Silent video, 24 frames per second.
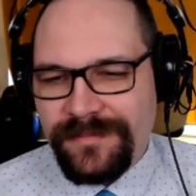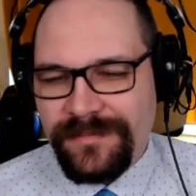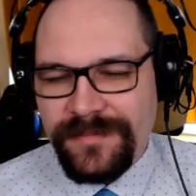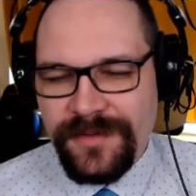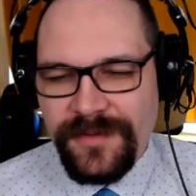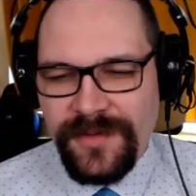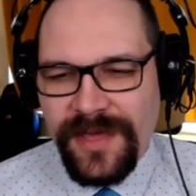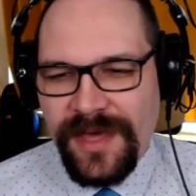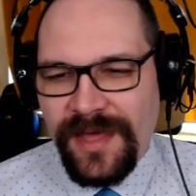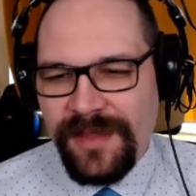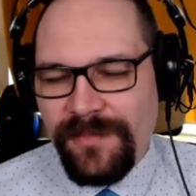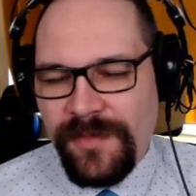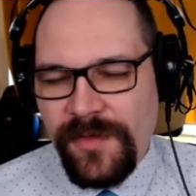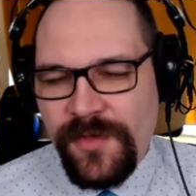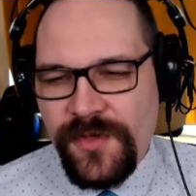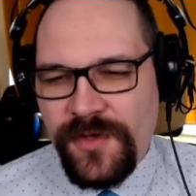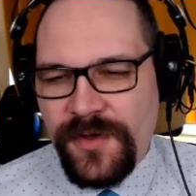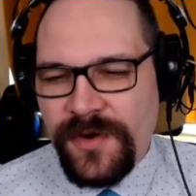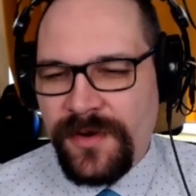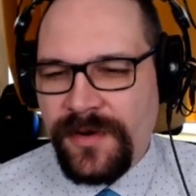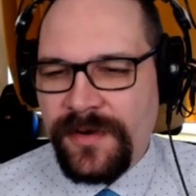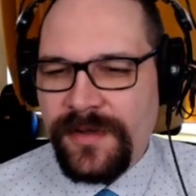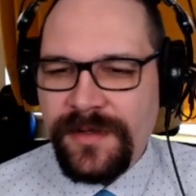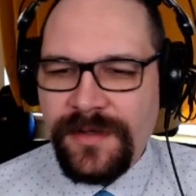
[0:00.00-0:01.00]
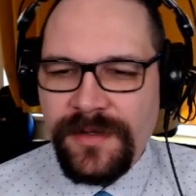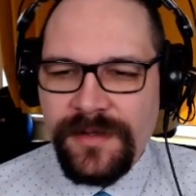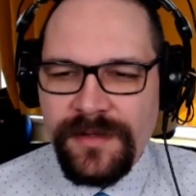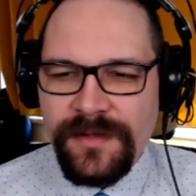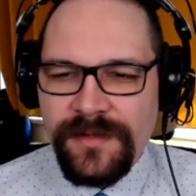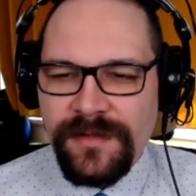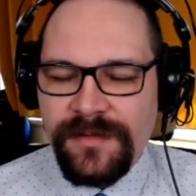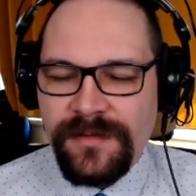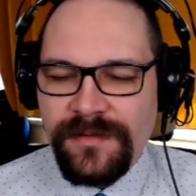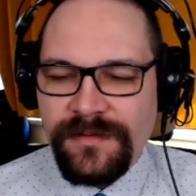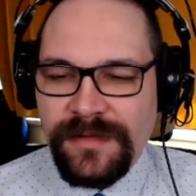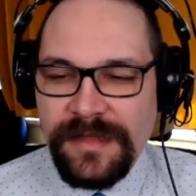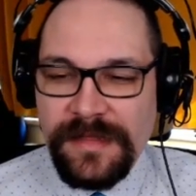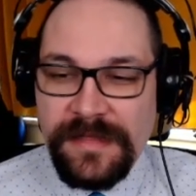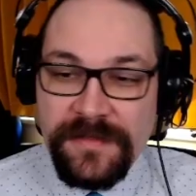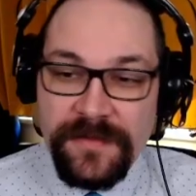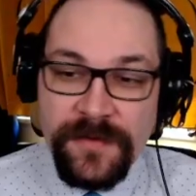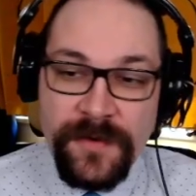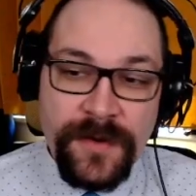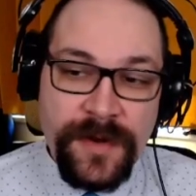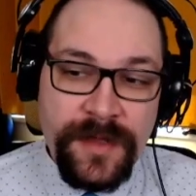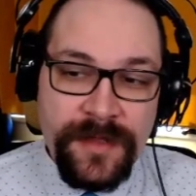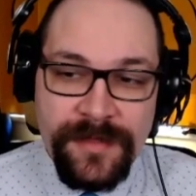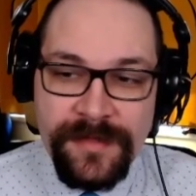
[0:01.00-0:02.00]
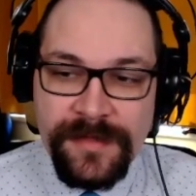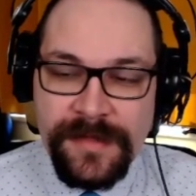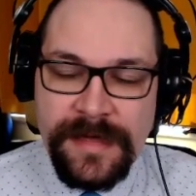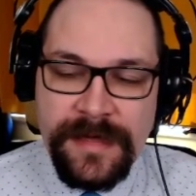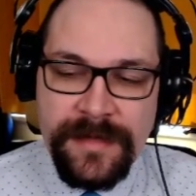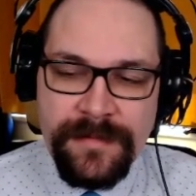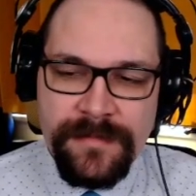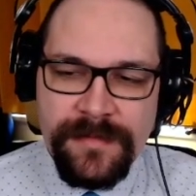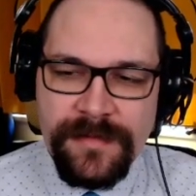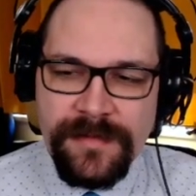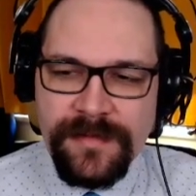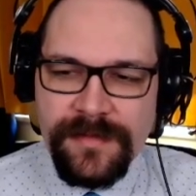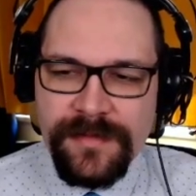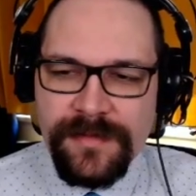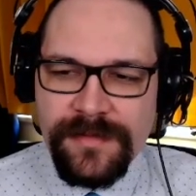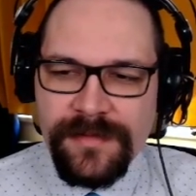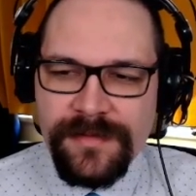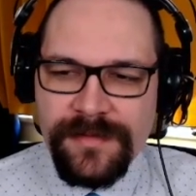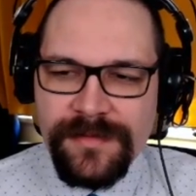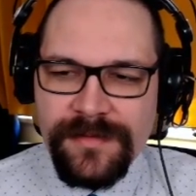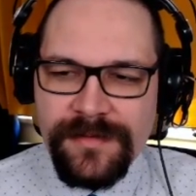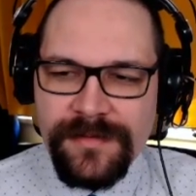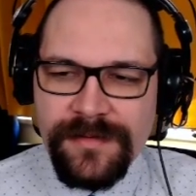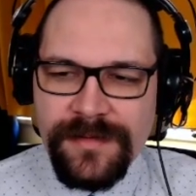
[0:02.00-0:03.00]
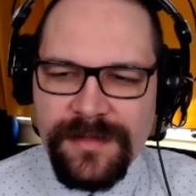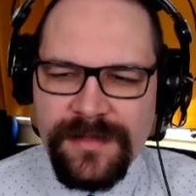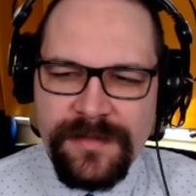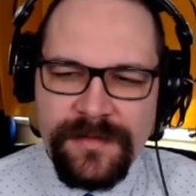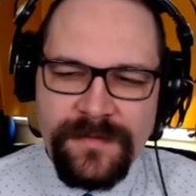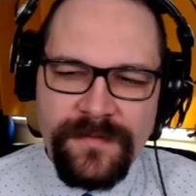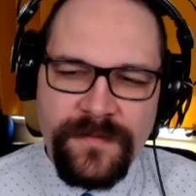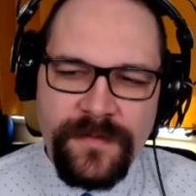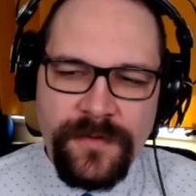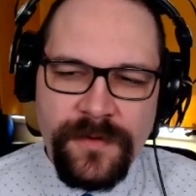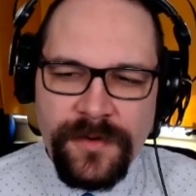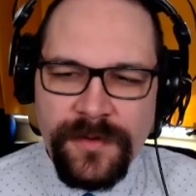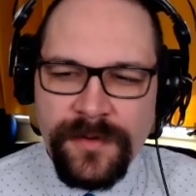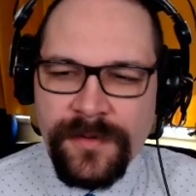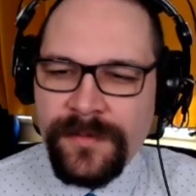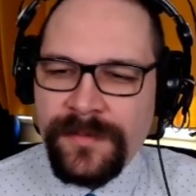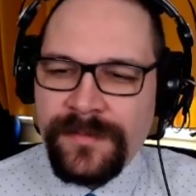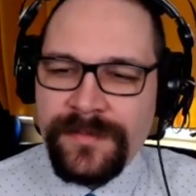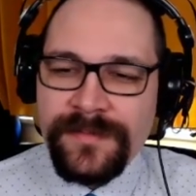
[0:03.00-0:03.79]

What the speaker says: can't be sure. This story, it seems, isn't for you.